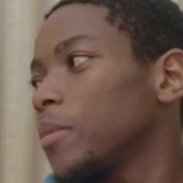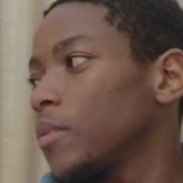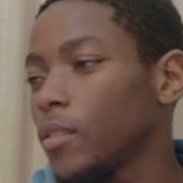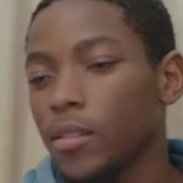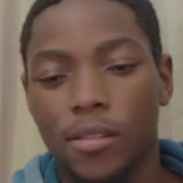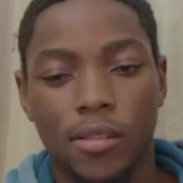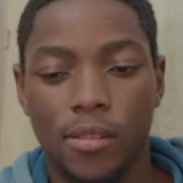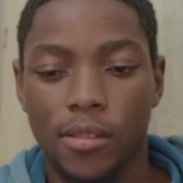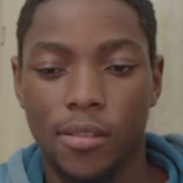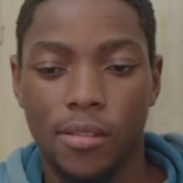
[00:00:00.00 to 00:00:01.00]

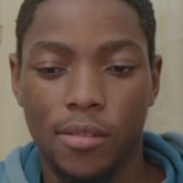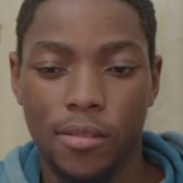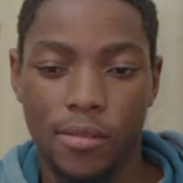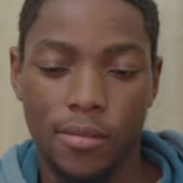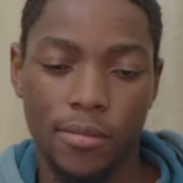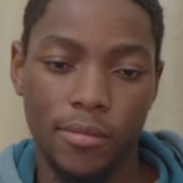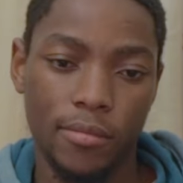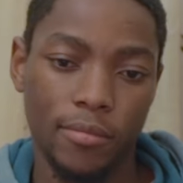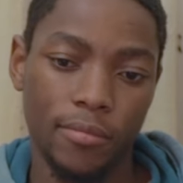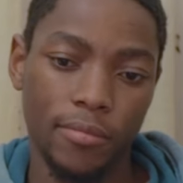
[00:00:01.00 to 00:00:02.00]

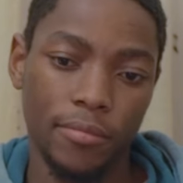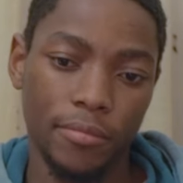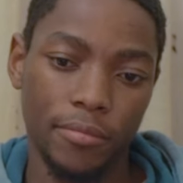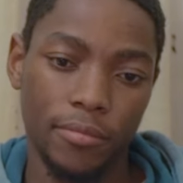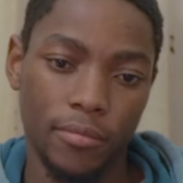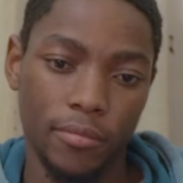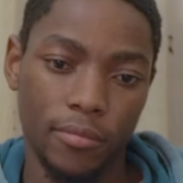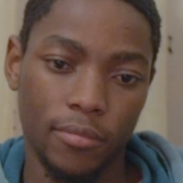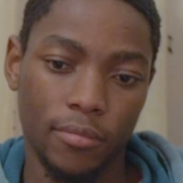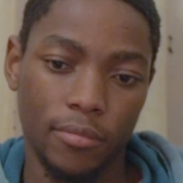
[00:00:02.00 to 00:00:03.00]

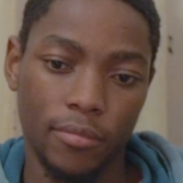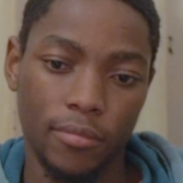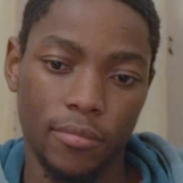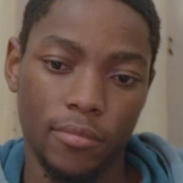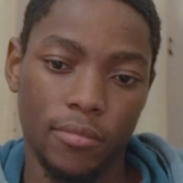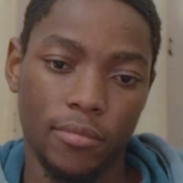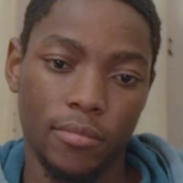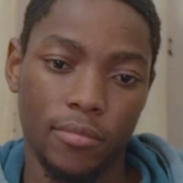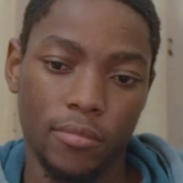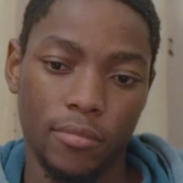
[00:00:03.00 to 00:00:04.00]

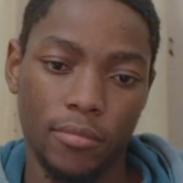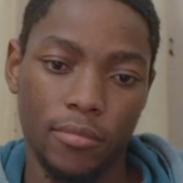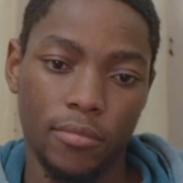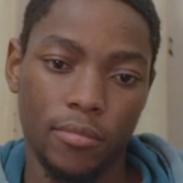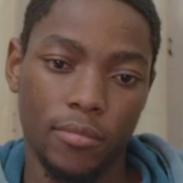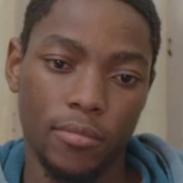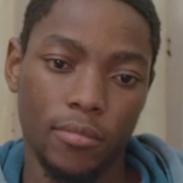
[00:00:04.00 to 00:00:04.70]
(not speaking)